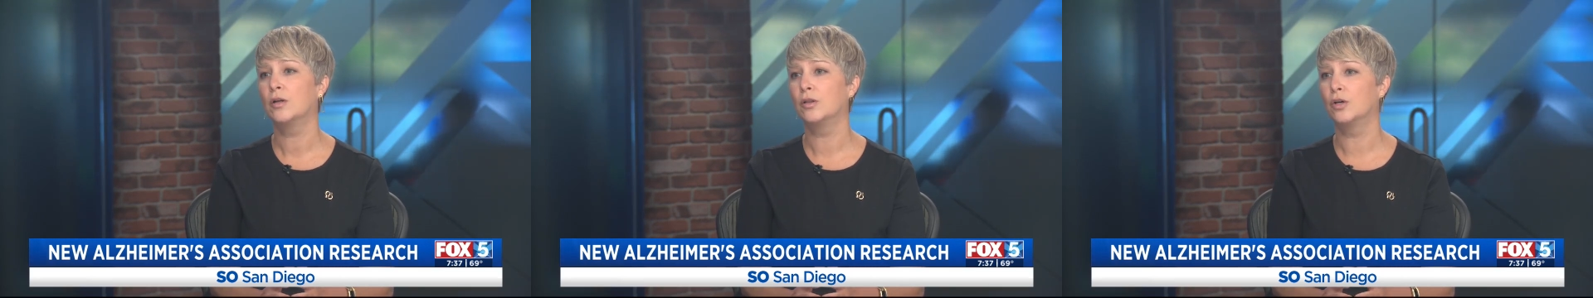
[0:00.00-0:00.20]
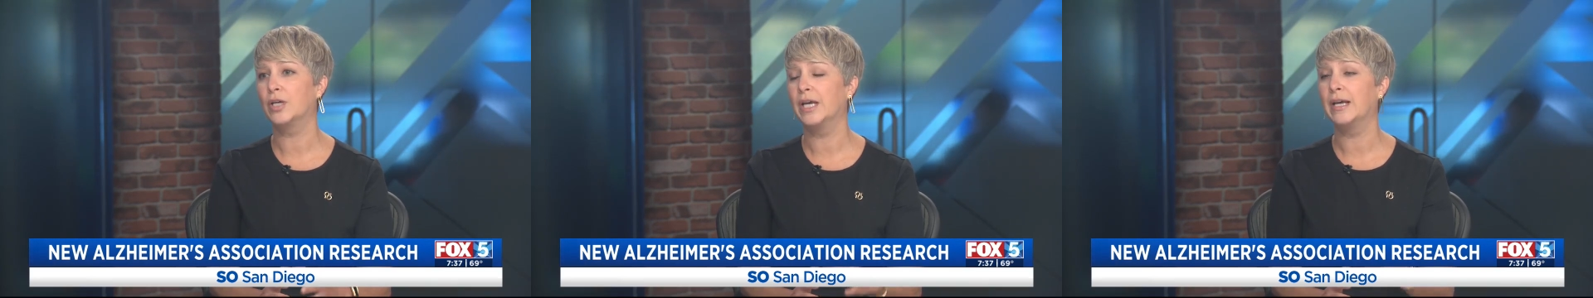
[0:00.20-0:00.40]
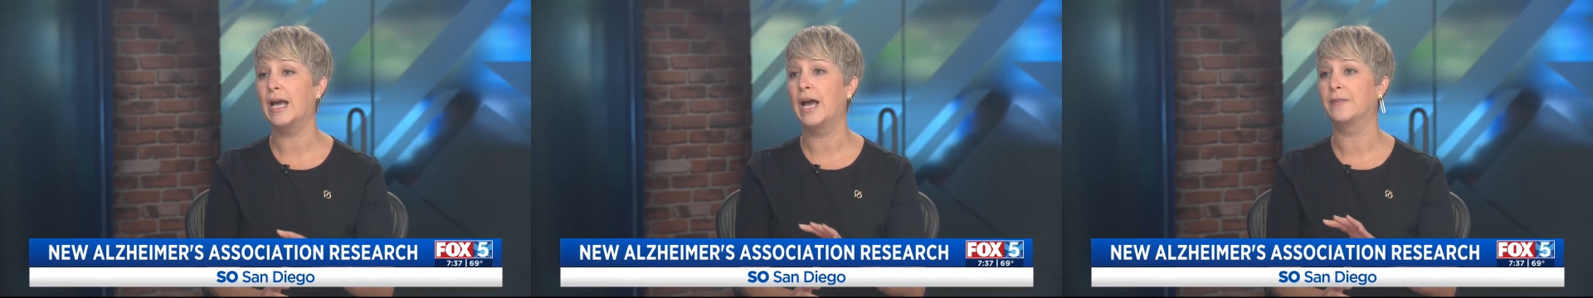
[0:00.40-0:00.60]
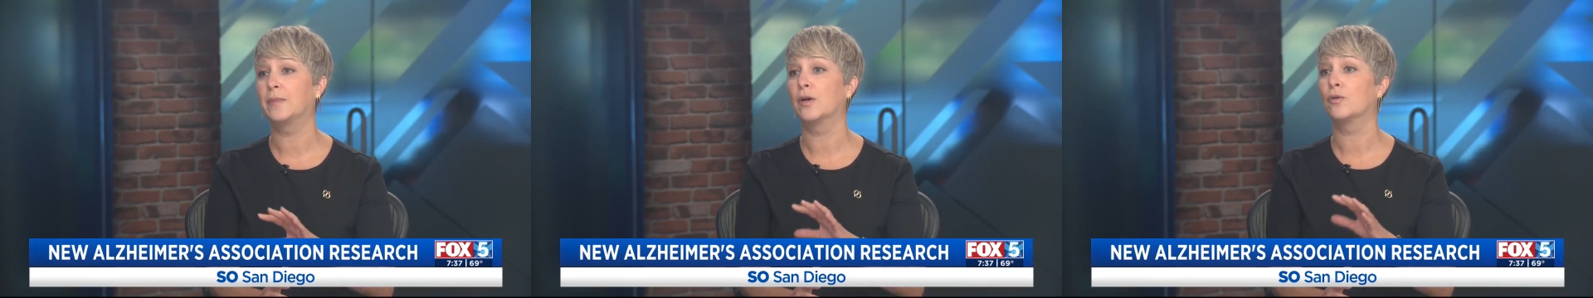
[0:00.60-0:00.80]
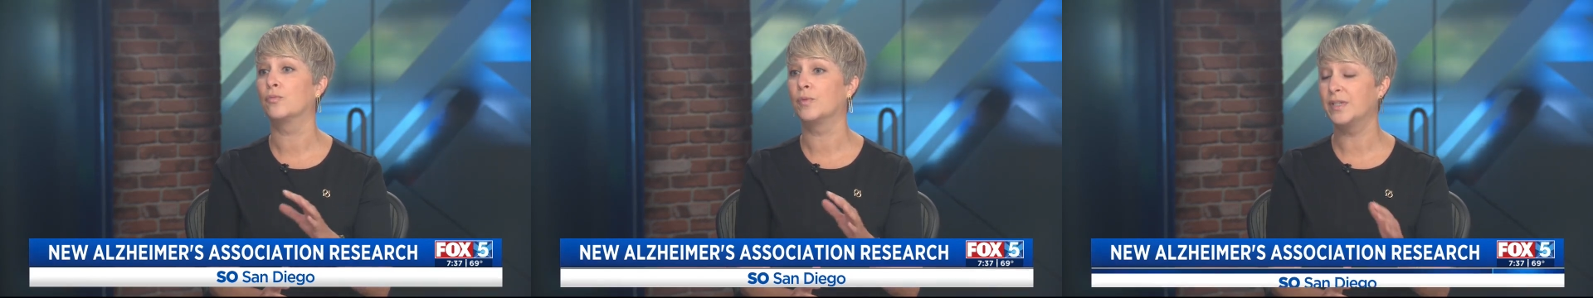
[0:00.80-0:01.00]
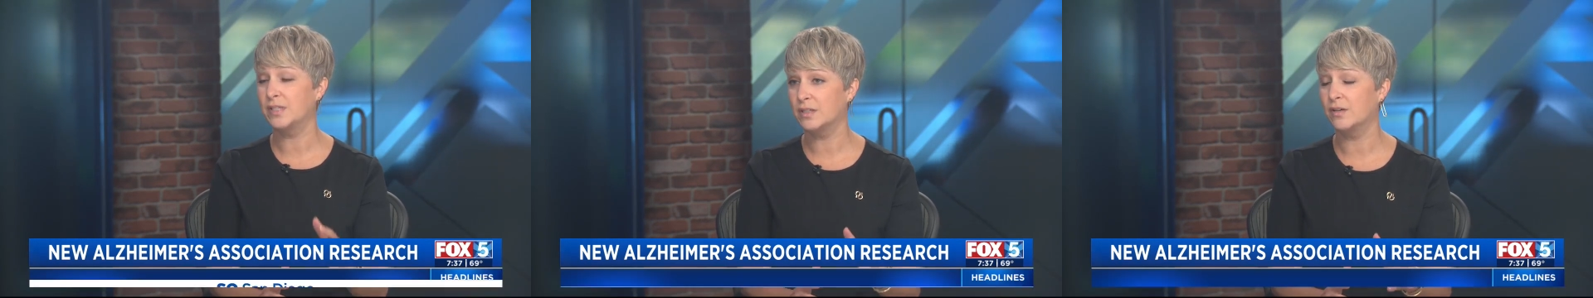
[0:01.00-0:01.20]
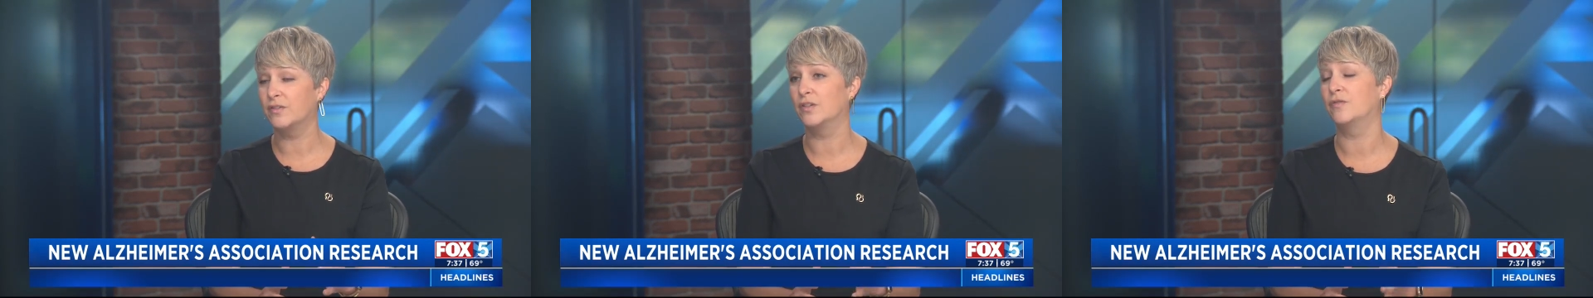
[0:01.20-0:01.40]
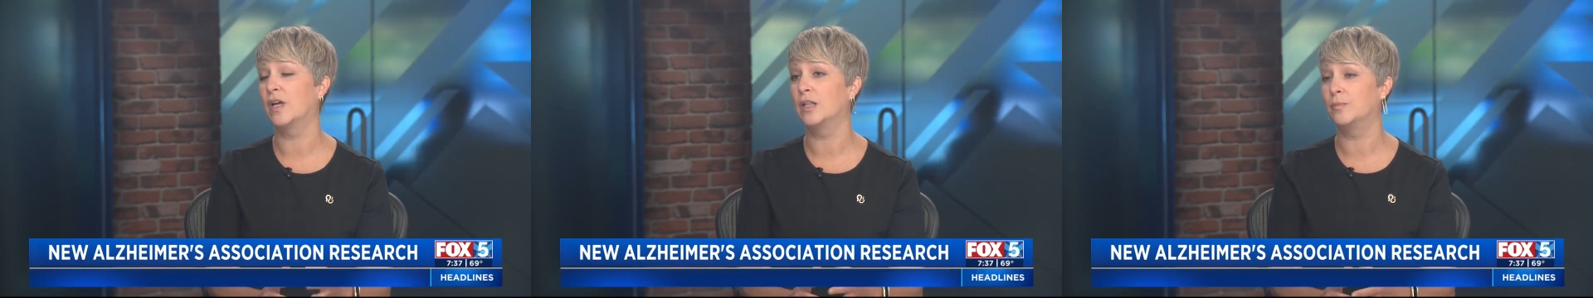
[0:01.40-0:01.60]
looking at their risk of
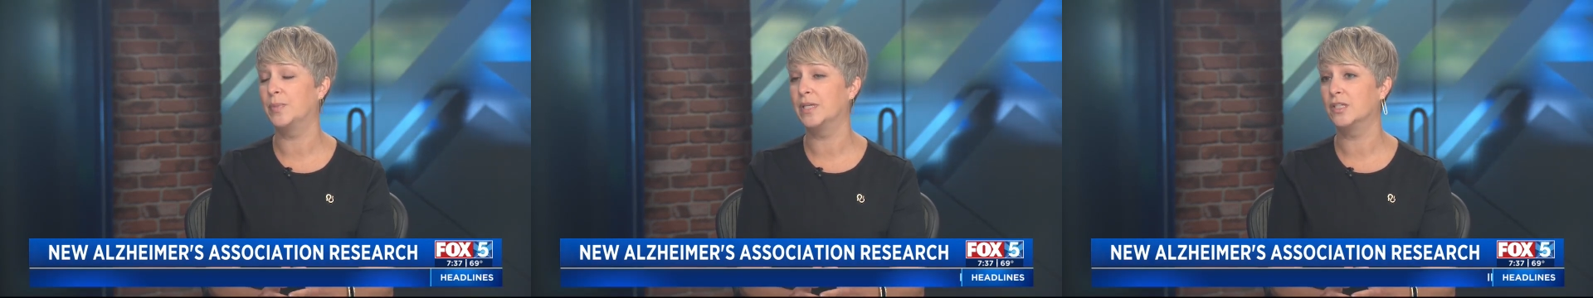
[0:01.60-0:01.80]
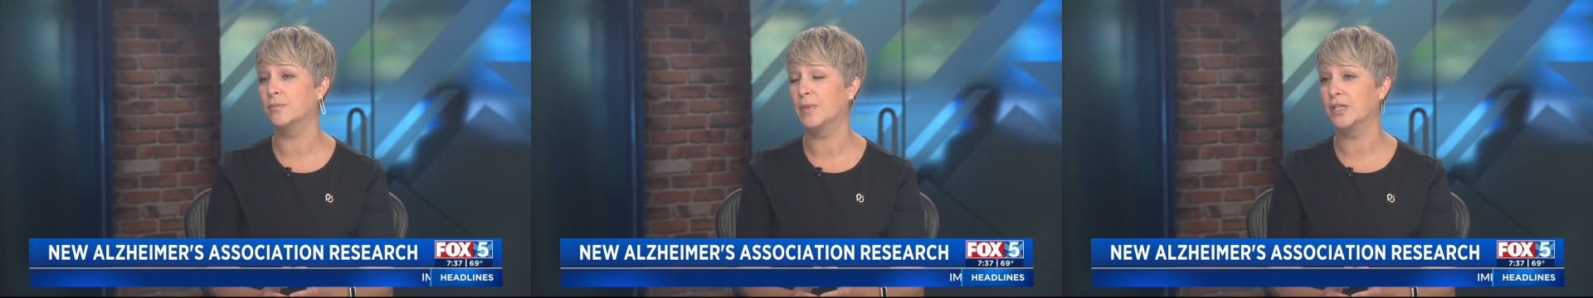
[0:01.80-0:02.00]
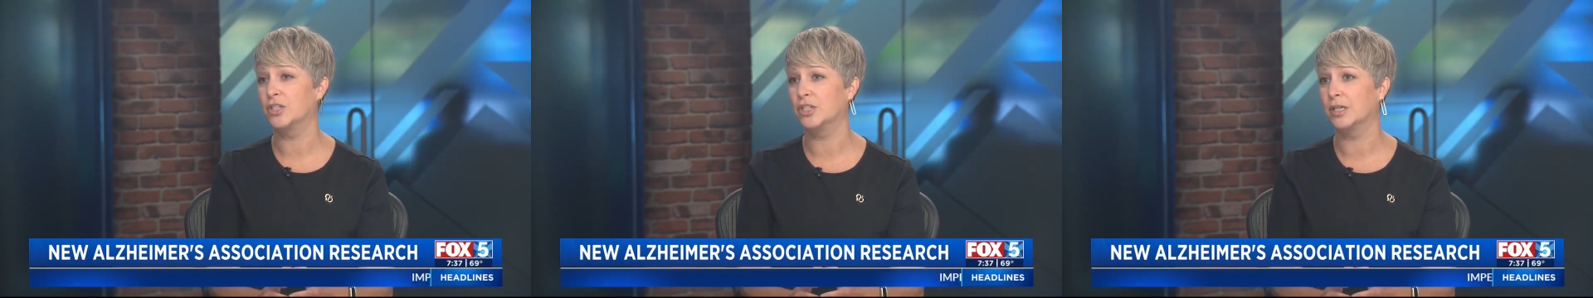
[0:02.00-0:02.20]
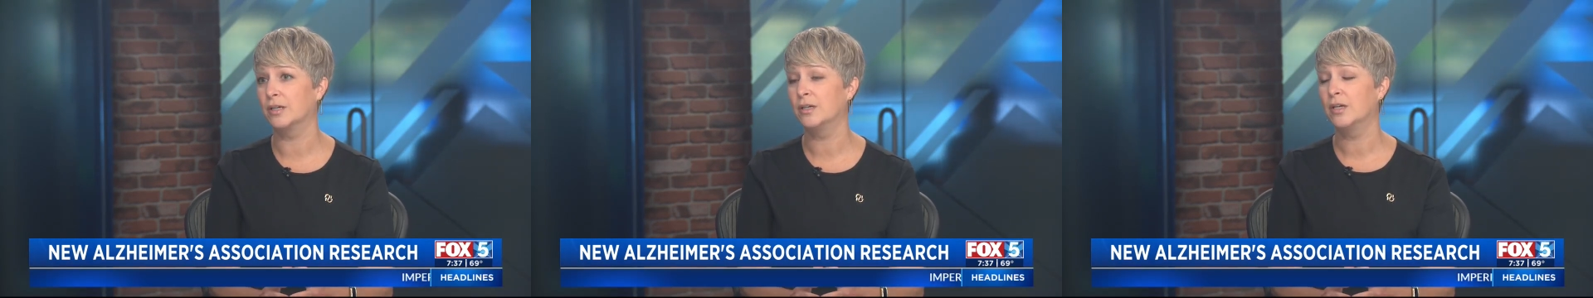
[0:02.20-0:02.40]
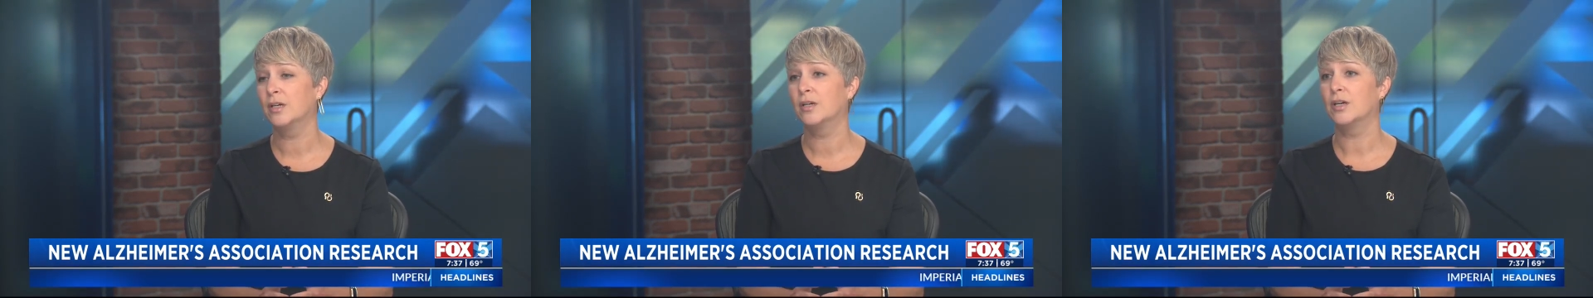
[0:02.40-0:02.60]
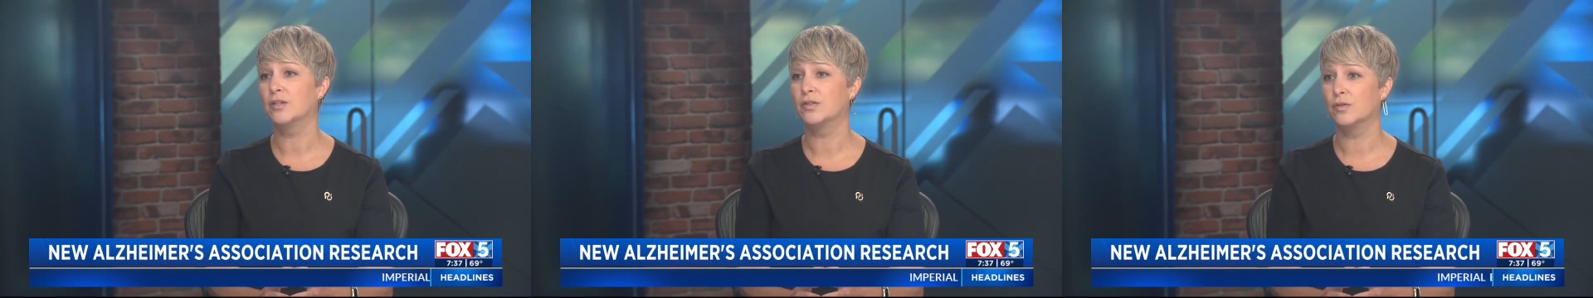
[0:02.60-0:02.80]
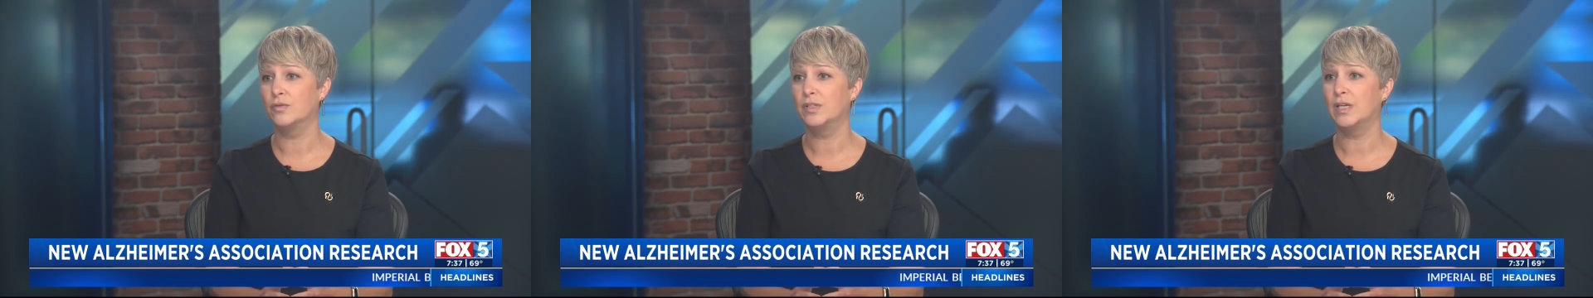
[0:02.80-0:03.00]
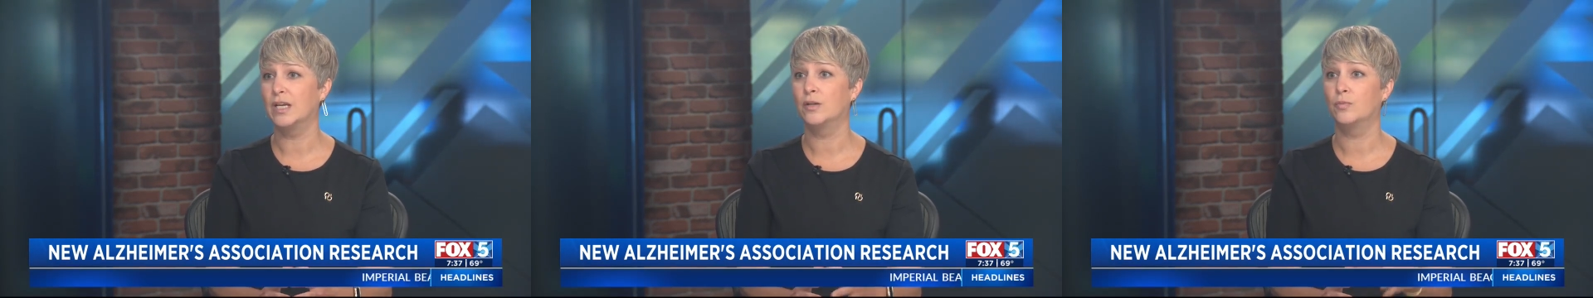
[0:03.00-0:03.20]
developing dementia
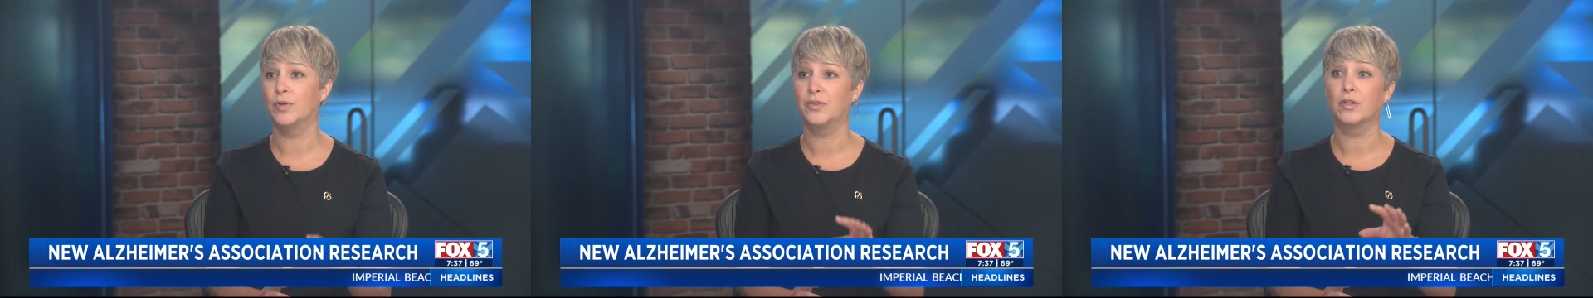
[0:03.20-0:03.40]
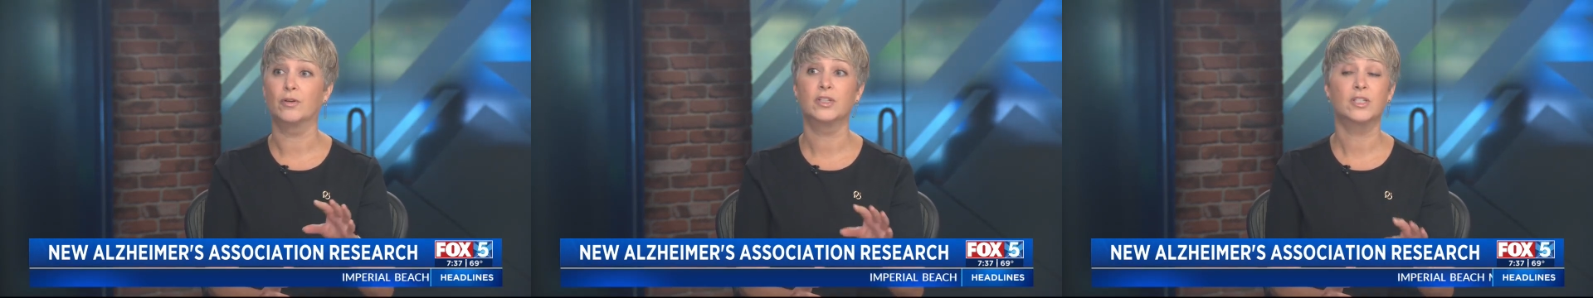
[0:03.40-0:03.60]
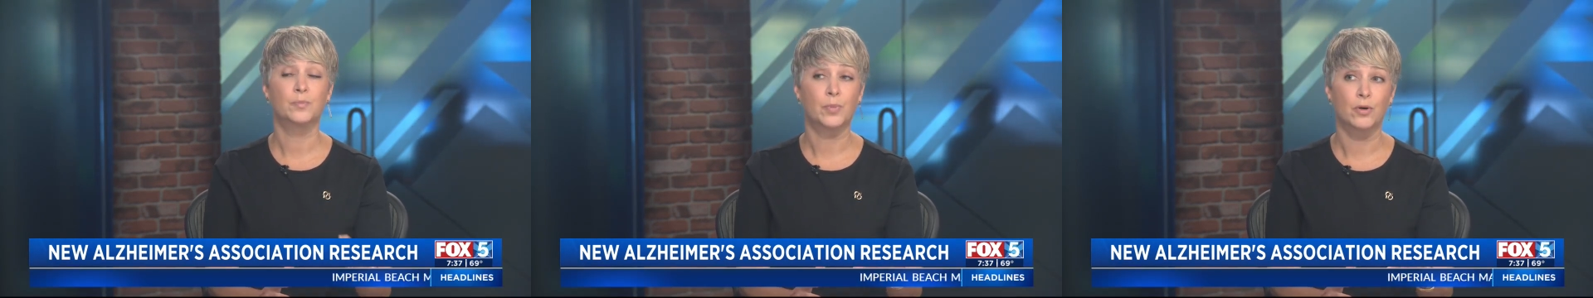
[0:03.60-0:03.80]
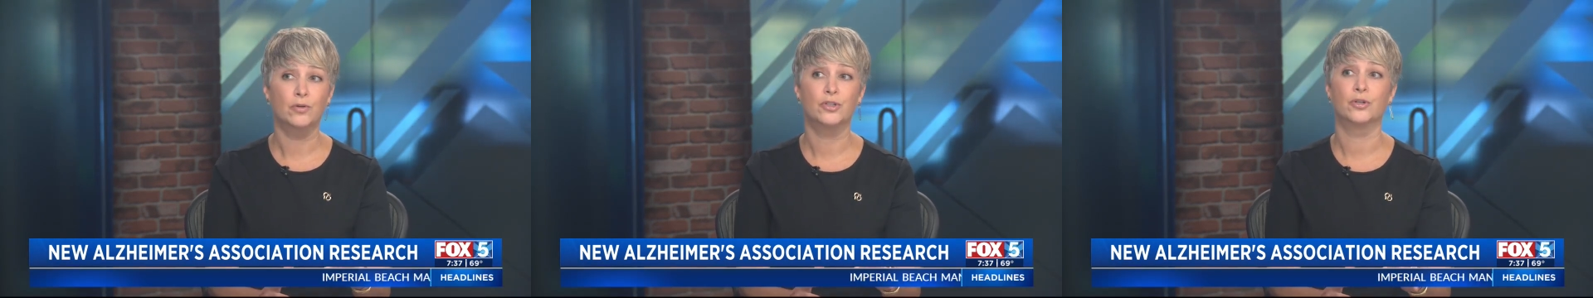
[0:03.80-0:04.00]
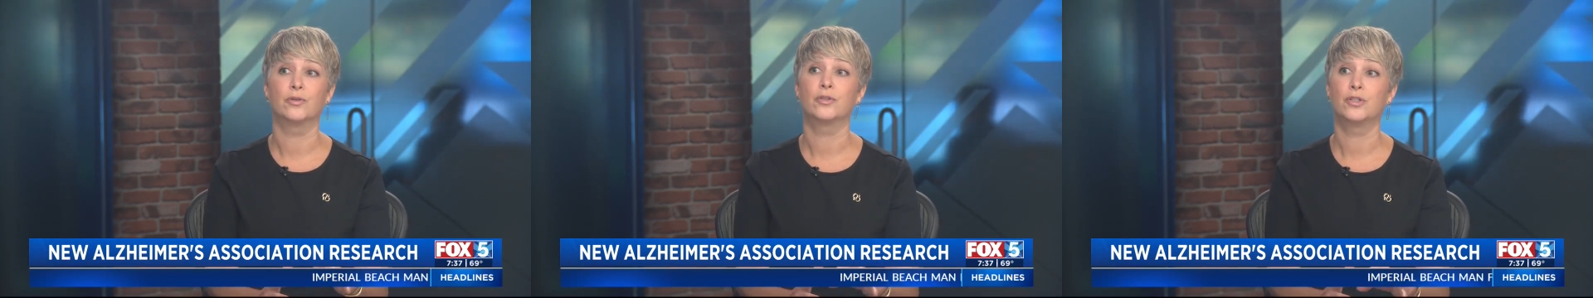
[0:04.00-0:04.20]
associated with their exposure